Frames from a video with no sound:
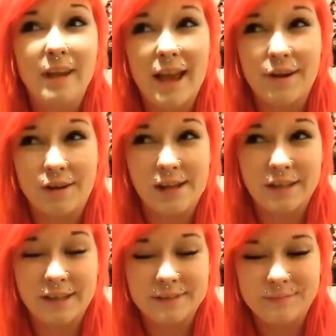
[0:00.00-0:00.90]
hair
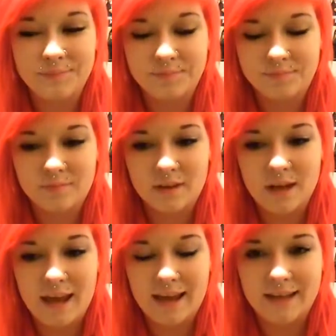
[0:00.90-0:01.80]
color,
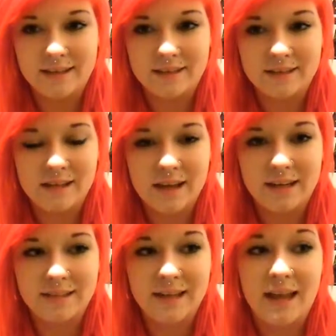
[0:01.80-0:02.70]
and
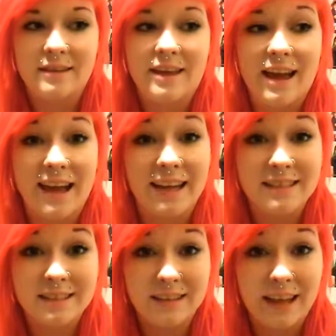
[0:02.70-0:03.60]
I decided that I
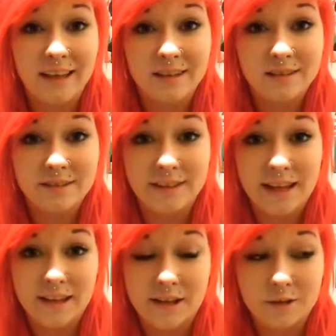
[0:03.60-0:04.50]
didn't like the
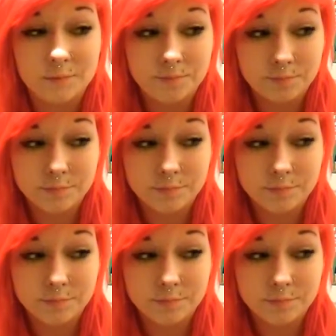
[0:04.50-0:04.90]
yellow.